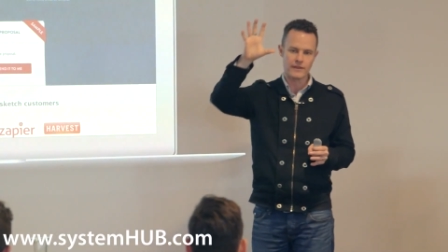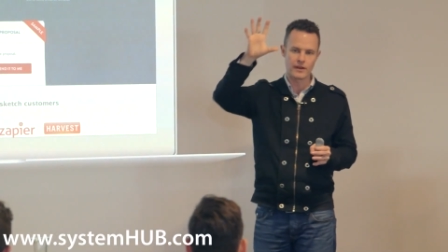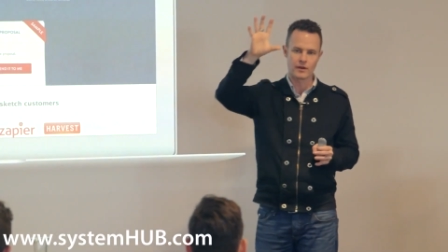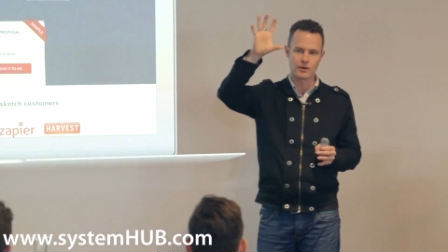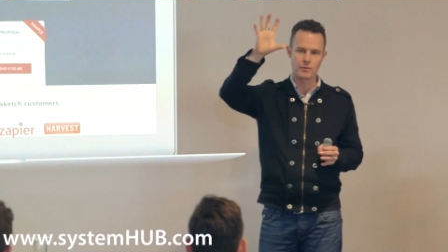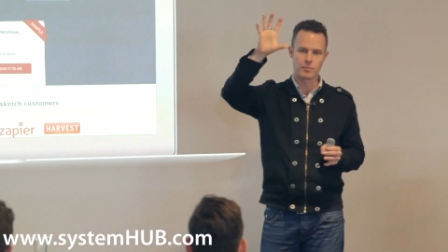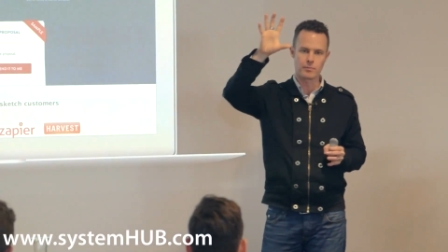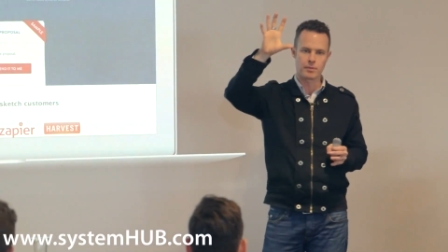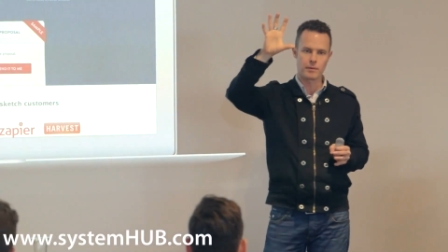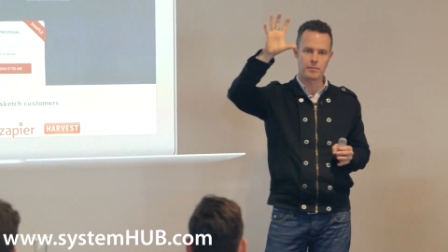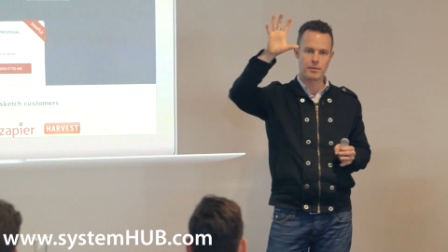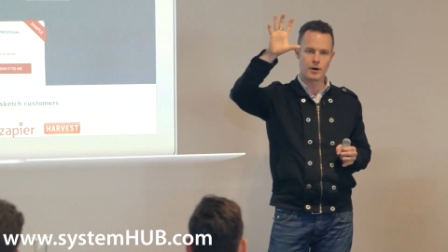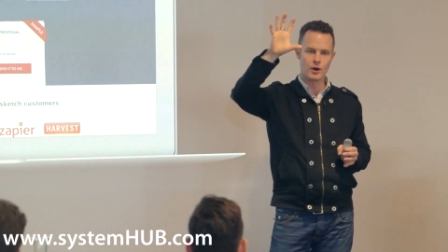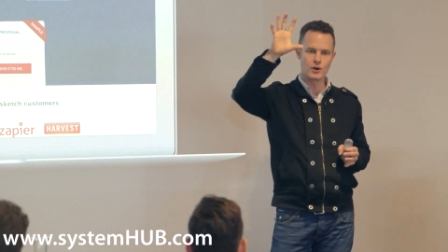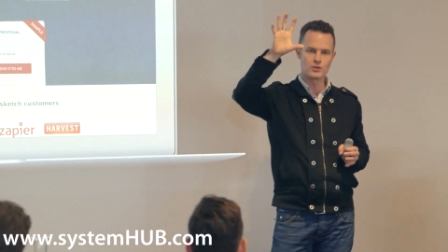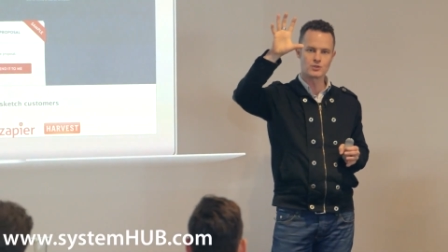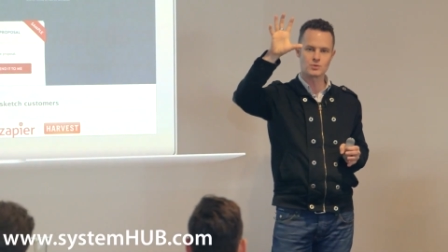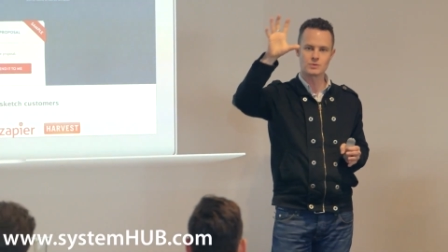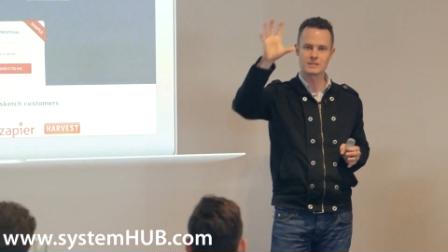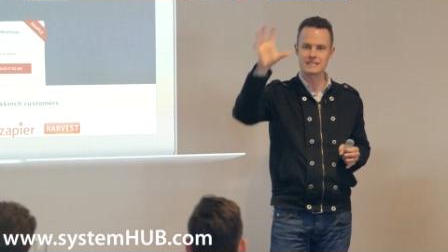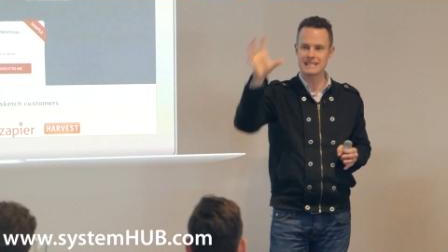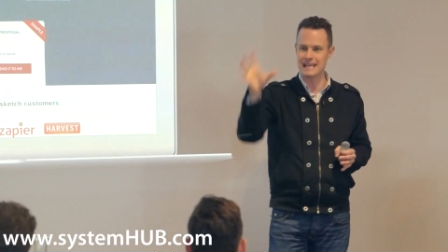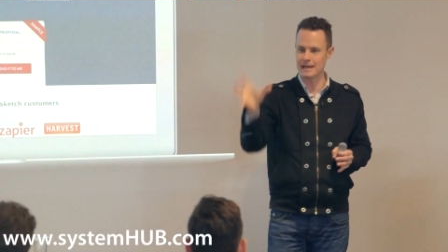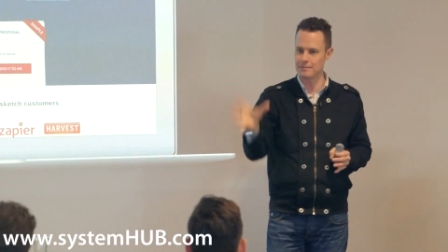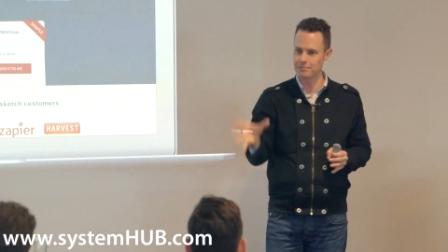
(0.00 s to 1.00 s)
there are
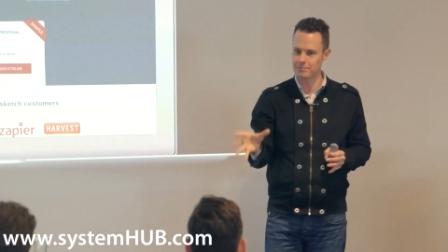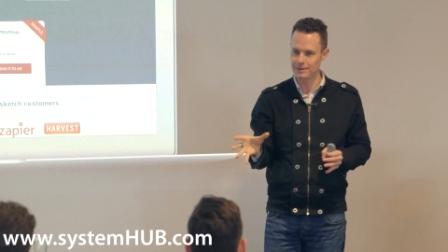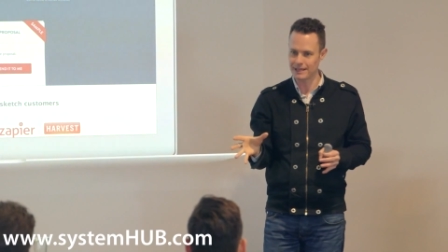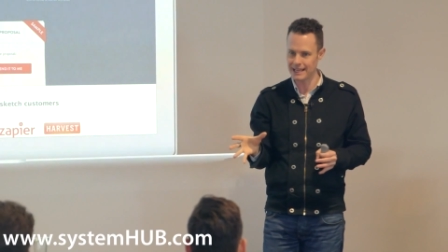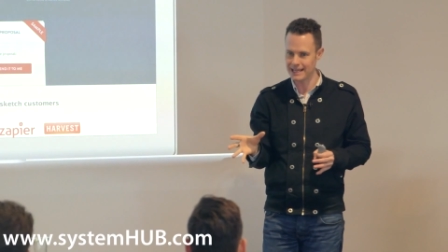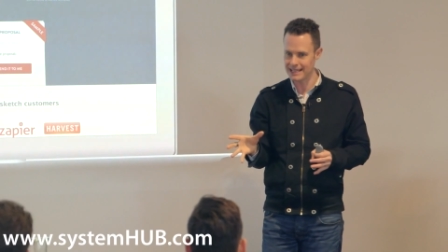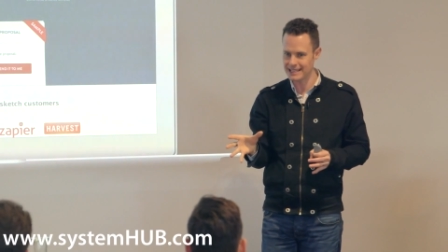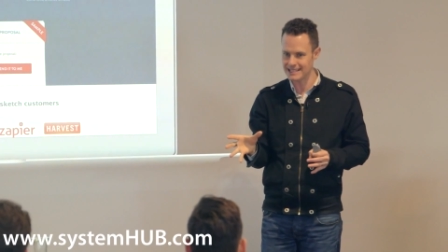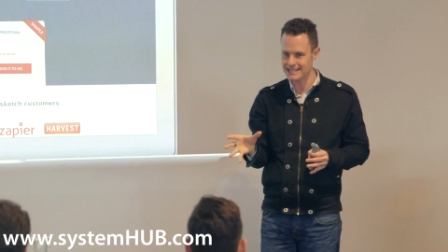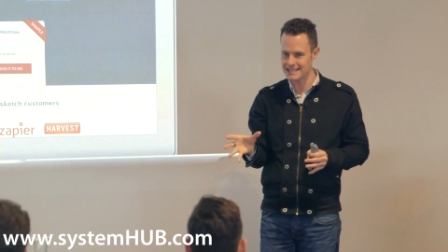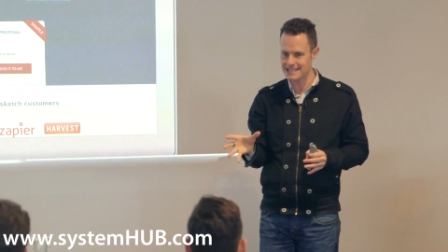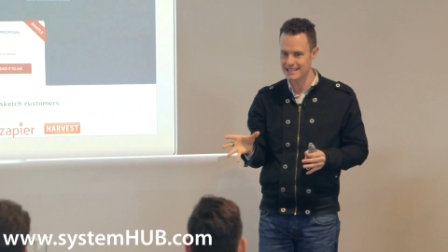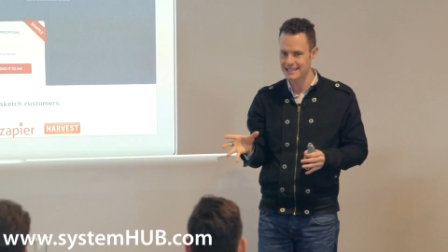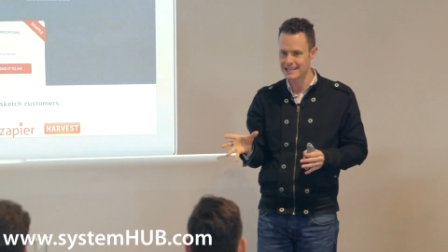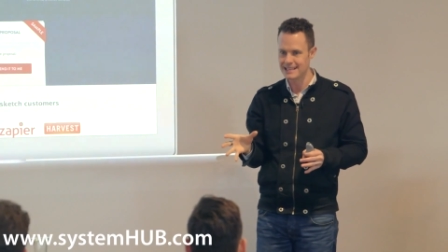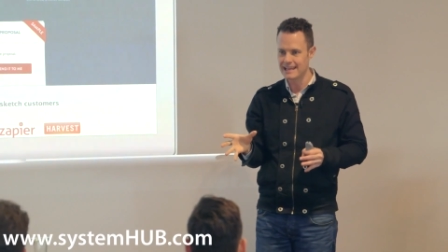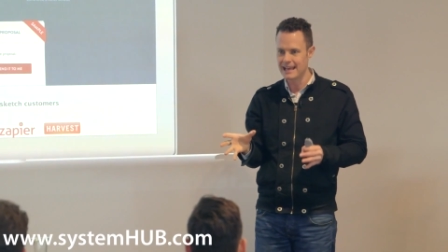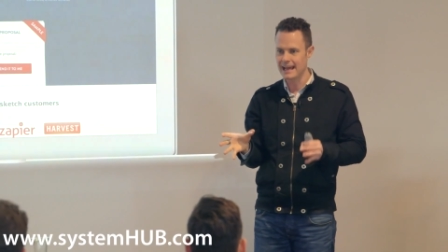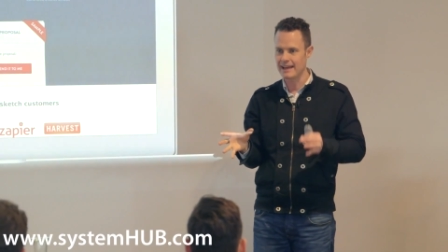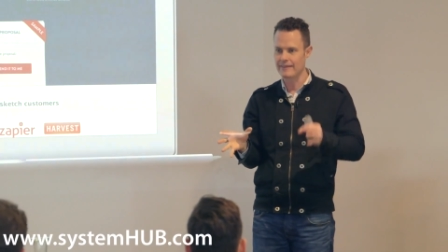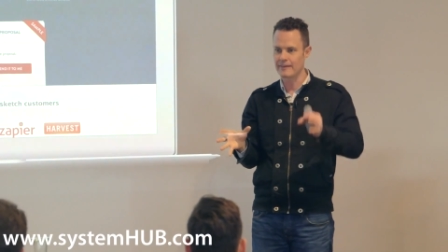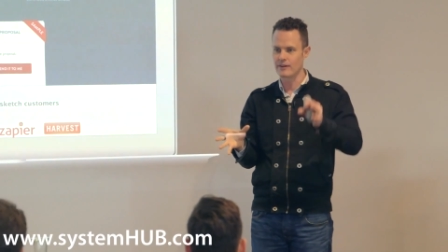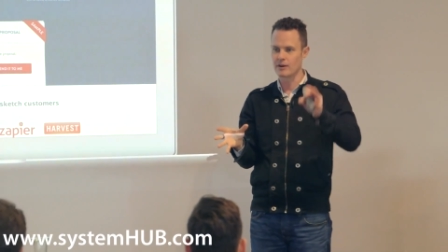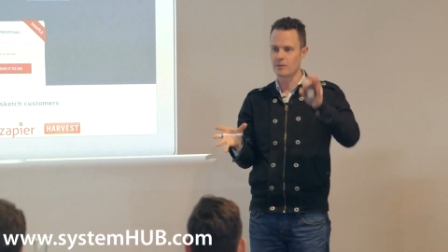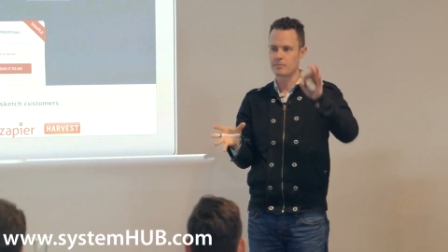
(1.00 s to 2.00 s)
proposal templates
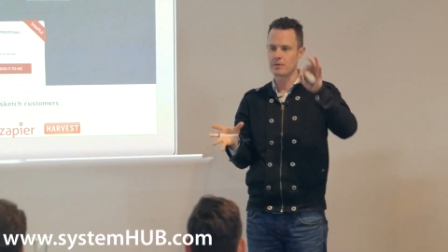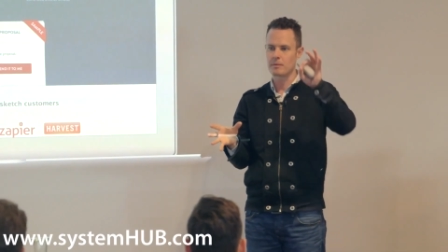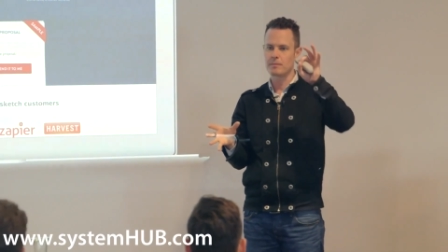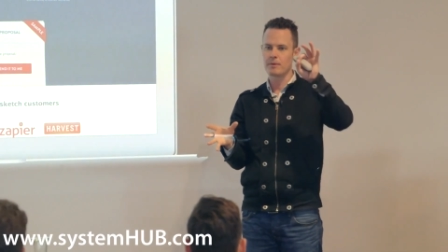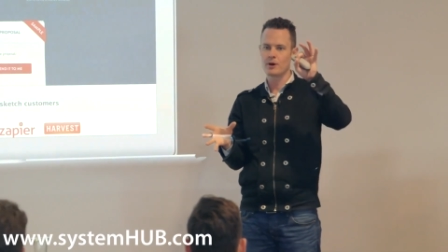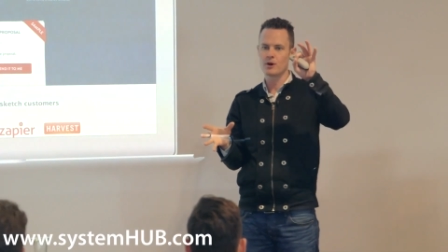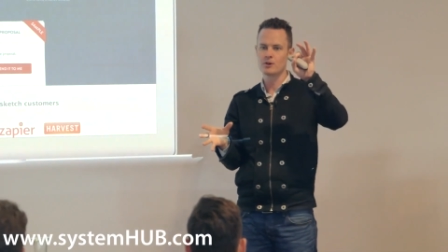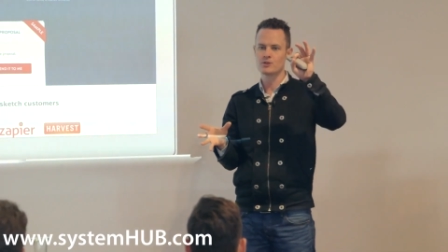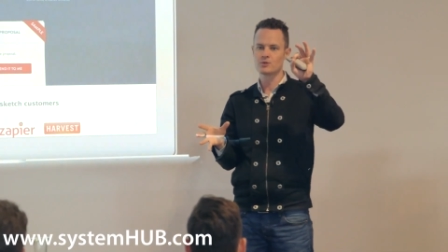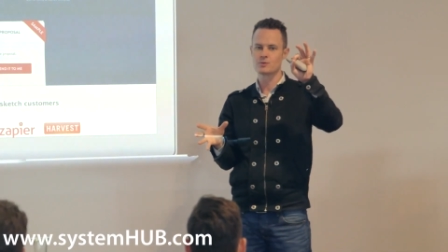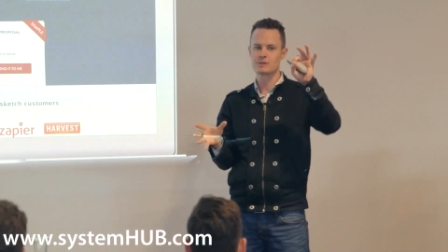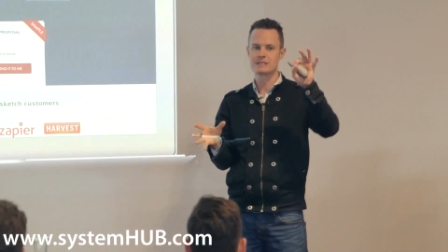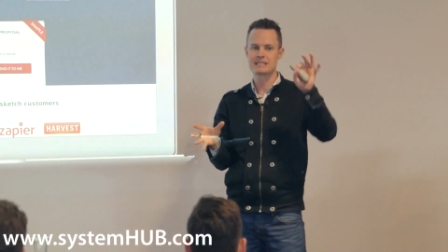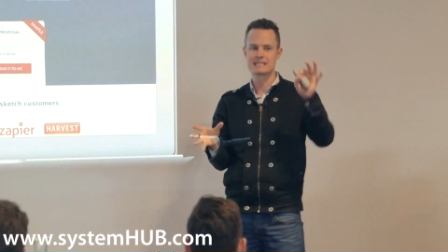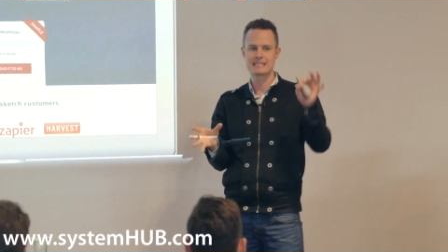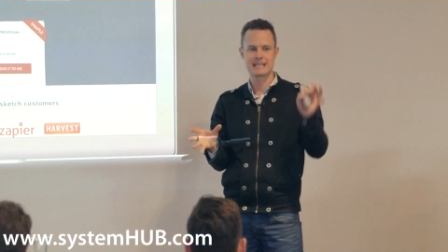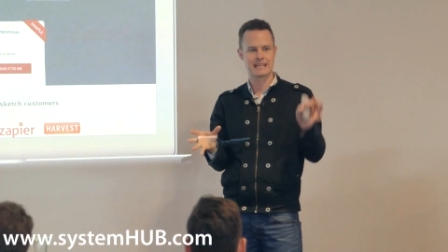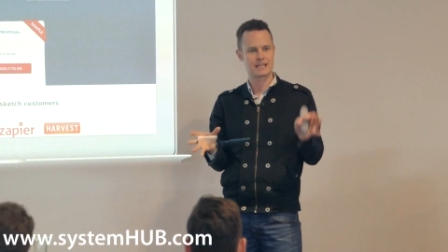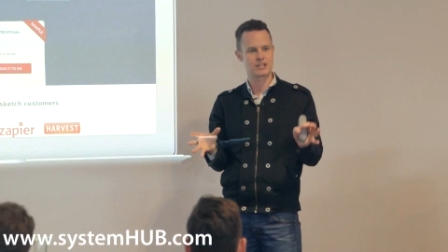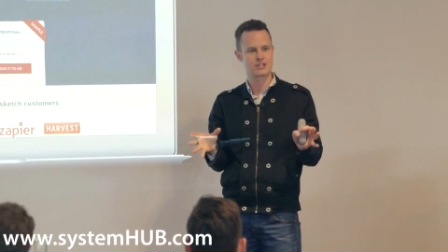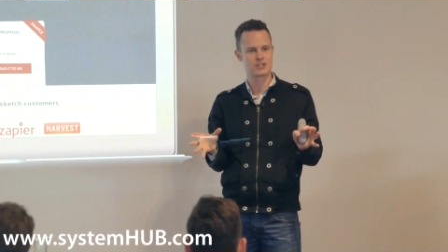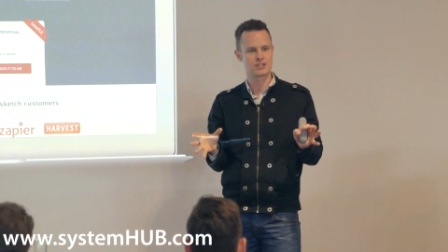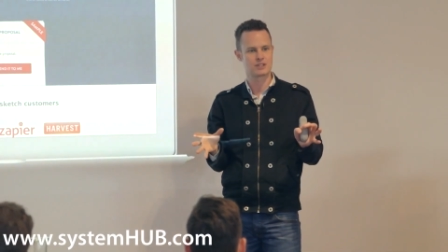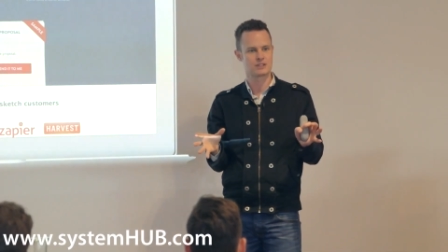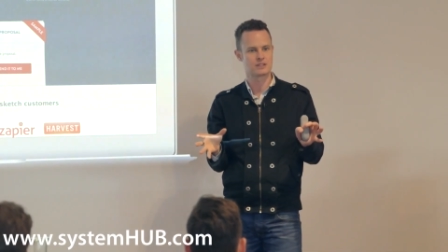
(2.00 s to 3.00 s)
and there are proposal
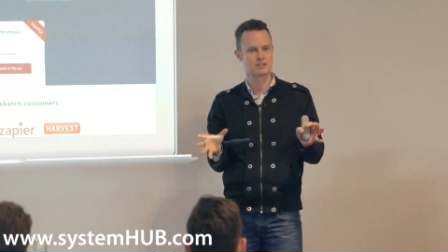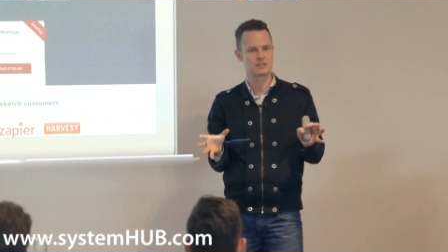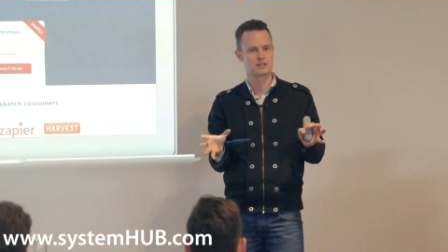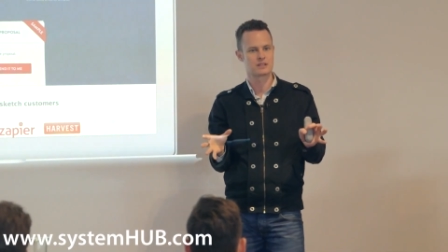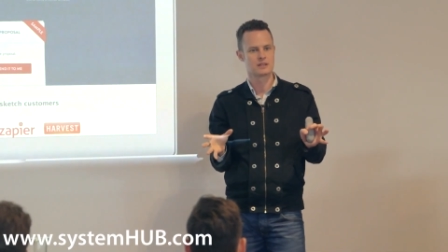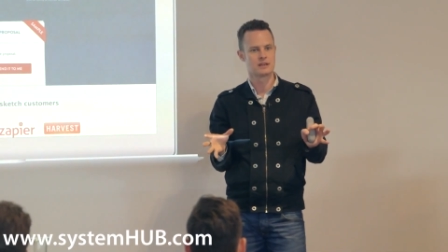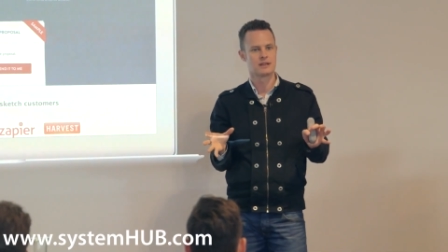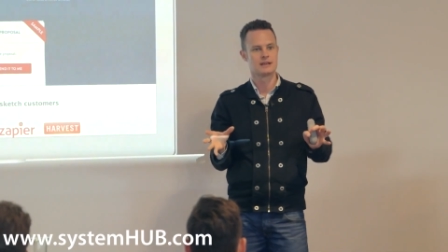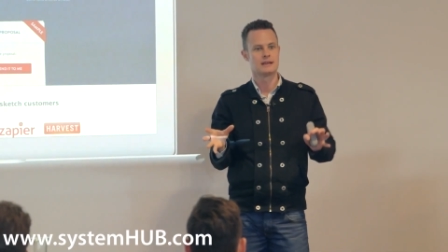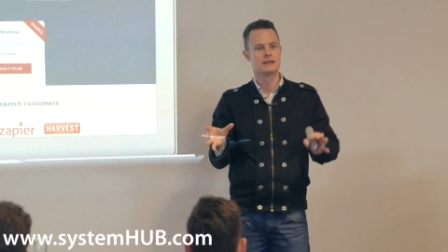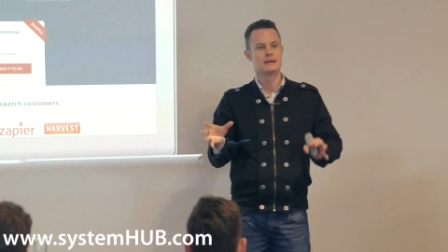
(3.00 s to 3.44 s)
sections.